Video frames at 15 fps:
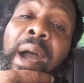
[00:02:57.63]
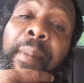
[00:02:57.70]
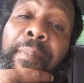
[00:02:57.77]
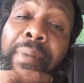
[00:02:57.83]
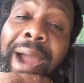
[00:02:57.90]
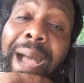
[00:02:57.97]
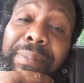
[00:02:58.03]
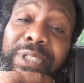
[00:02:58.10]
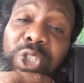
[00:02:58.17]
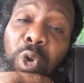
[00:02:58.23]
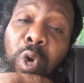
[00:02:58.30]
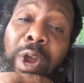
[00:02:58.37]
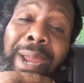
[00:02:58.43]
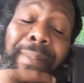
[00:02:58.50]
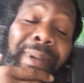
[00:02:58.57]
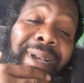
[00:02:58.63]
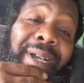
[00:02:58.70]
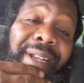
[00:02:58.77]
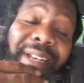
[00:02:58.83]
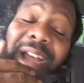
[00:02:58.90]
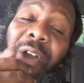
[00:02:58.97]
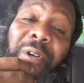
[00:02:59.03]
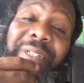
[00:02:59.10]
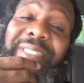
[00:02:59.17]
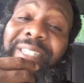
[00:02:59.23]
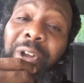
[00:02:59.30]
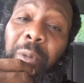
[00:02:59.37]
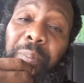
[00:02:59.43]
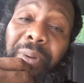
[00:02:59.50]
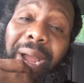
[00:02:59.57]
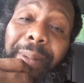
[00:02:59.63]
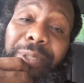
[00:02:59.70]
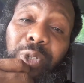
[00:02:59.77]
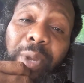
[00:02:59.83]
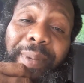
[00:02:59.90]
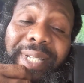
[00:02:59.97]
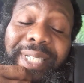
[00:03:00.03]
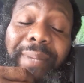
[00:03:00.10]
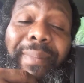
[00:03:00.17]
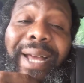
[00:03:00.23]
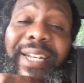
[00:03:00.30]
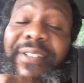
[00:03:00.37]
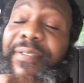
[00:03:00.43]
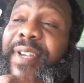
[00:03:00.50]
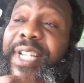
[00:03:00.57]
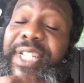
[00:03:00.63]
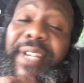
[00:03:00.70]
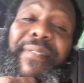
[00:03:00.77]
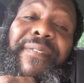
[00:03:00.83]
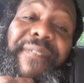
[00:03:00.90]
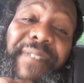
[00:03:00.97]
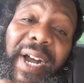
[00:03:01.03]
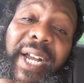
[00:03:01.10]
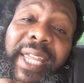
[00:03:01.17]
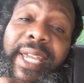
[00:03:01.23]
props to him. No, it's no props to him. He's in my division. Fuck